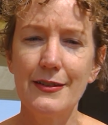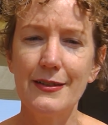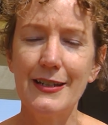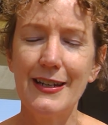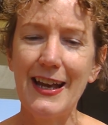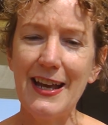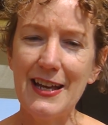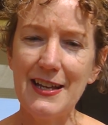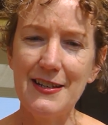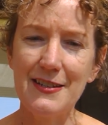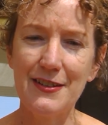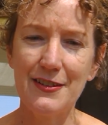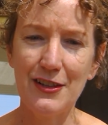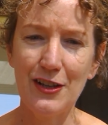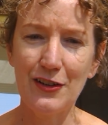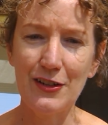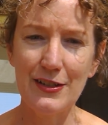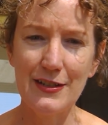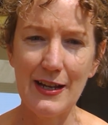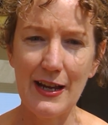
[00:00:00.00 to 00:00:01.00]
Today's
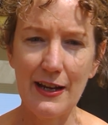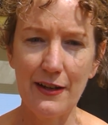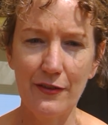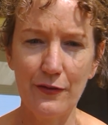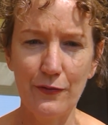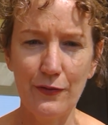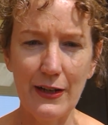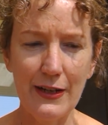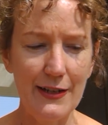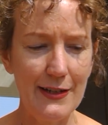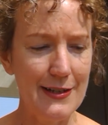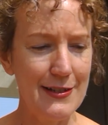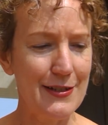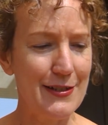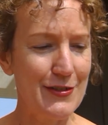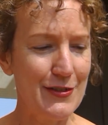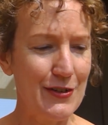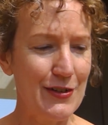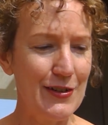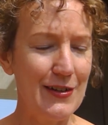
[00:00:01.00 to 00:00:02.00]
lockdown reading
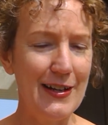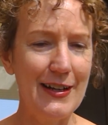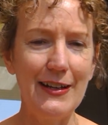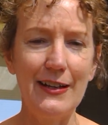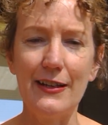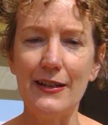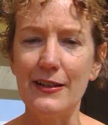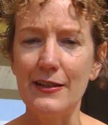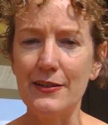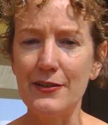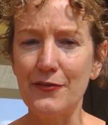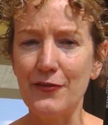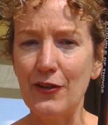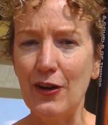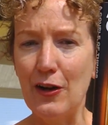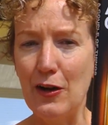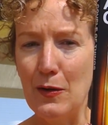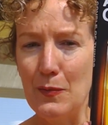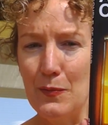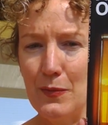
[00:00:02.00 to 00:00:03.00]
story is
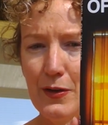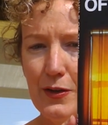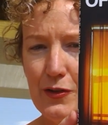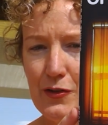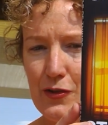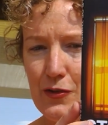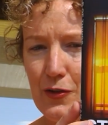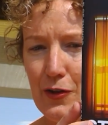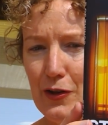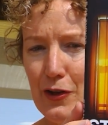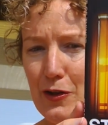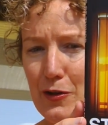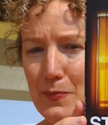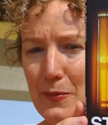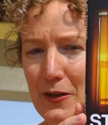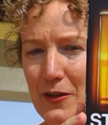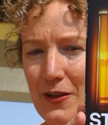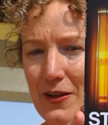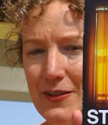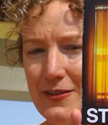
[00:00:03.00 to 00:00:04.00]
from Sean
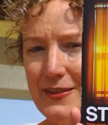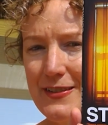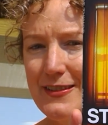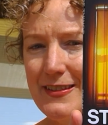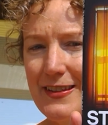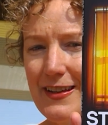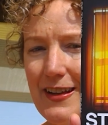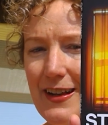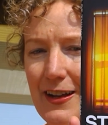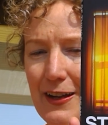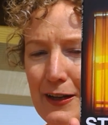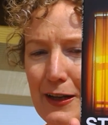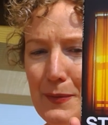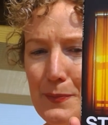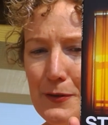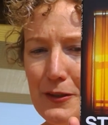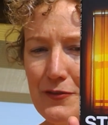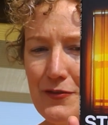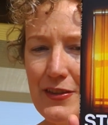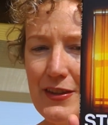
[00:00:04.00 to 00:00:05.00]
O'Byrne's A
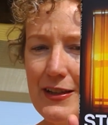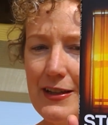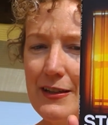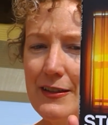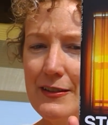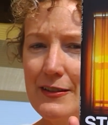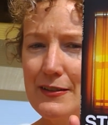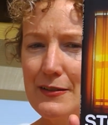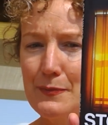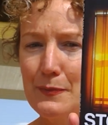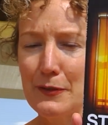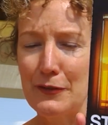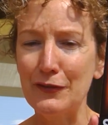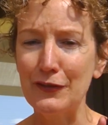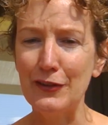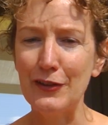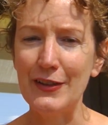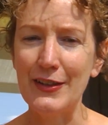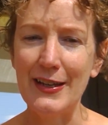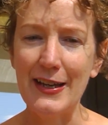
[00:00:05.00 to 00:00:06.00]
Couple of Things
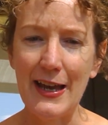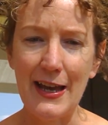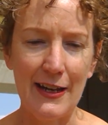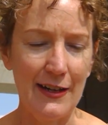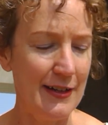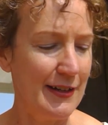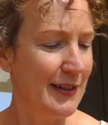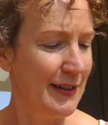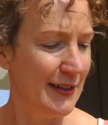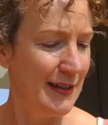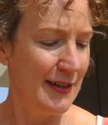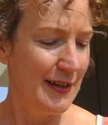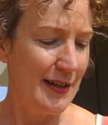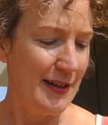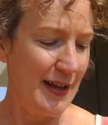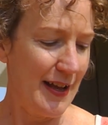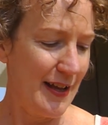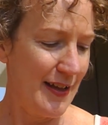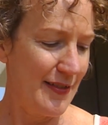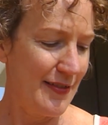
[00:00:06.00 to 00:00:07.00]
Before the End.
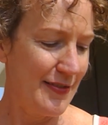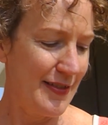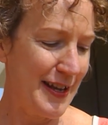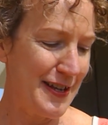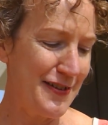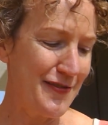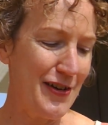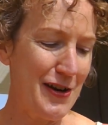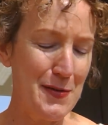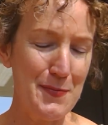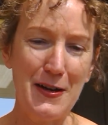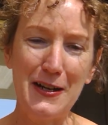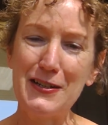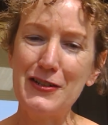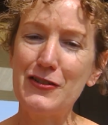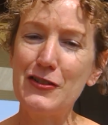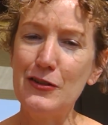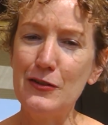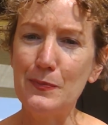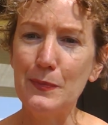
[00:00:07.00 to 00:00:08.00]
Thank you very
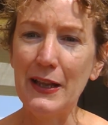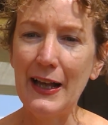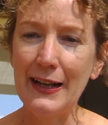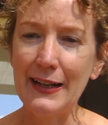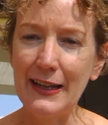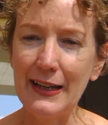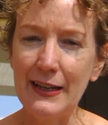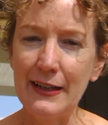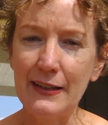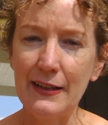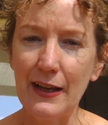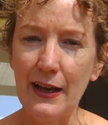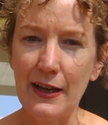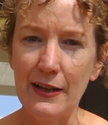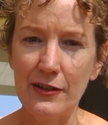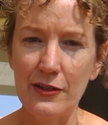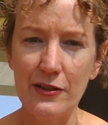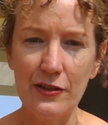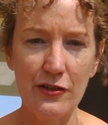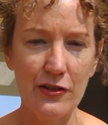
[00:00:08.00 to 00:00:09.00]
much to Black Ink
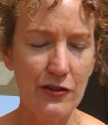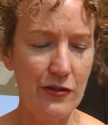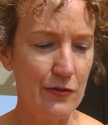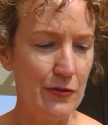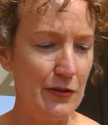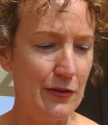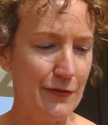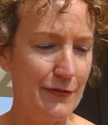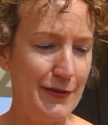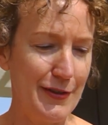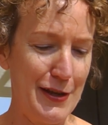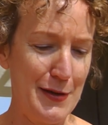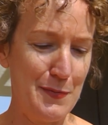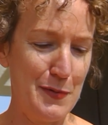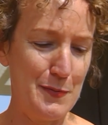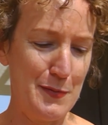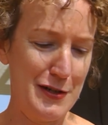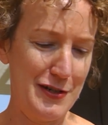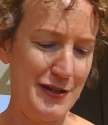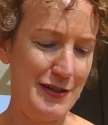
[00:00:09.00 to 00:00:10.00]
and to Sean for their
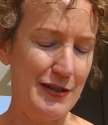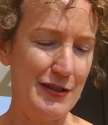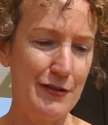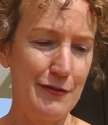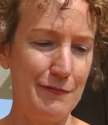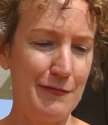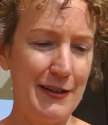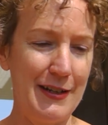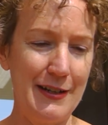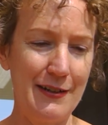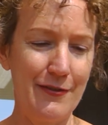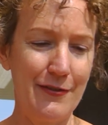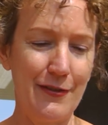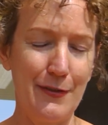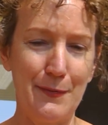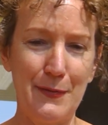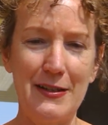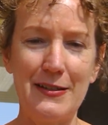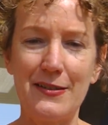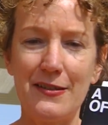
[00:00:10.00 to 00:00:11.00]
permission to read
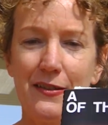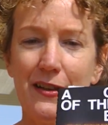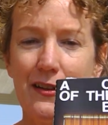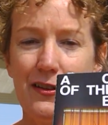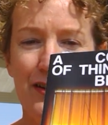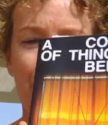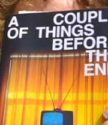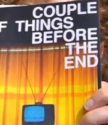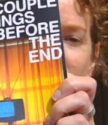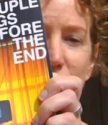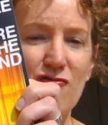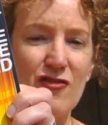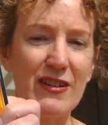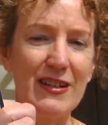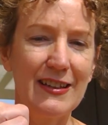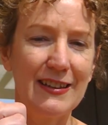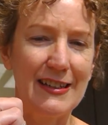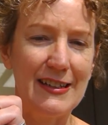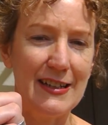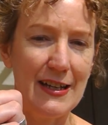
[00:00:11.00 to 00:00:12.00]
from this
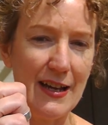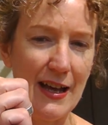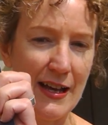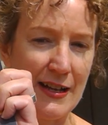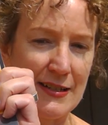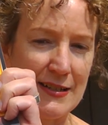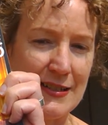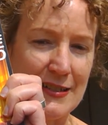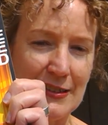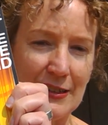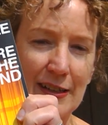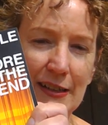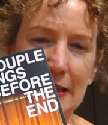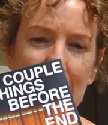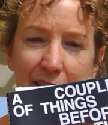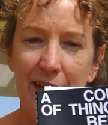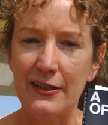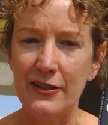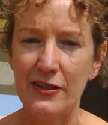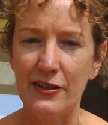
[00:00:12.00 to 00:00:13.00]
really excellent
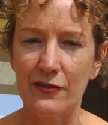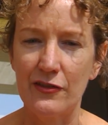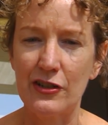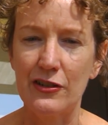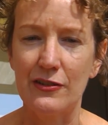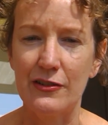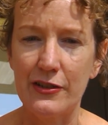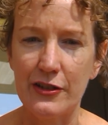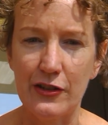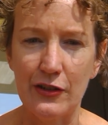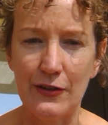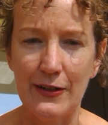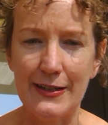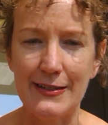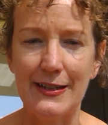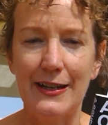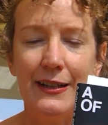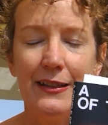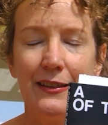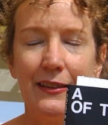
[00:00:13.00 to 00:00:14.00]
collection of short
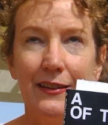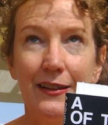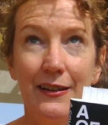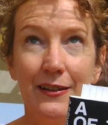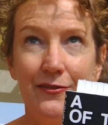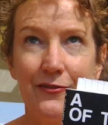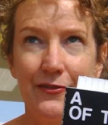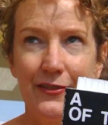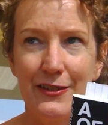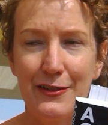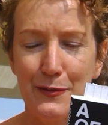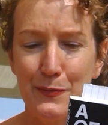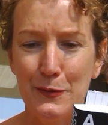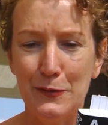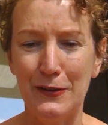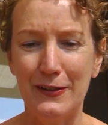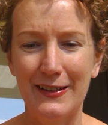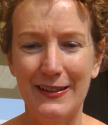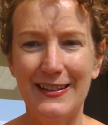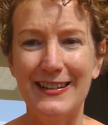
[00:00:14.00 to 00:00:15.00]
stories. I love this
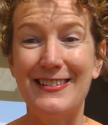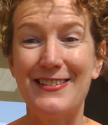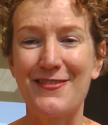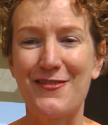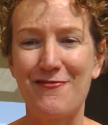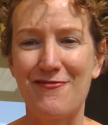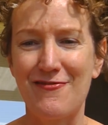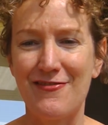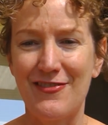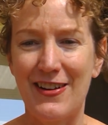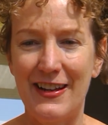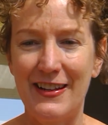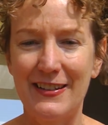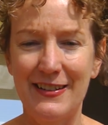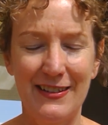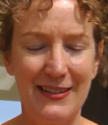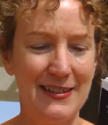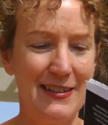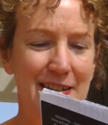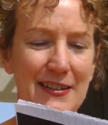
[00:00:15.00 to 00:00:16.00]
book. It's
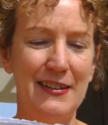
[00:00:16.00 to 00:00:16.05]
great.